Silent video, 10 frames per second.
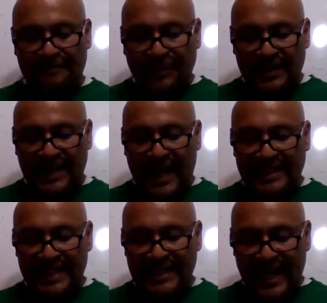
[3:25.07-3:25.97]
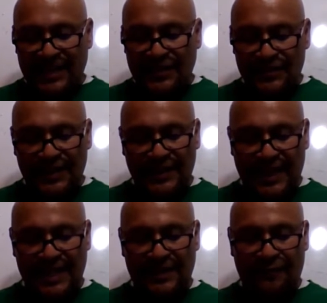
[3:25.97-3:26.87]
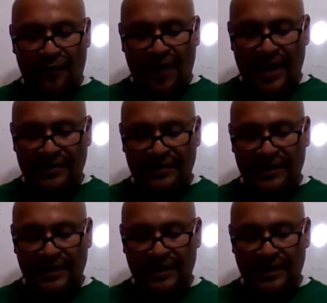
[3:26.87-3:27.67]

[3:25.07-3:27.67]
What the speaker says: Scientists can use this heat for energy.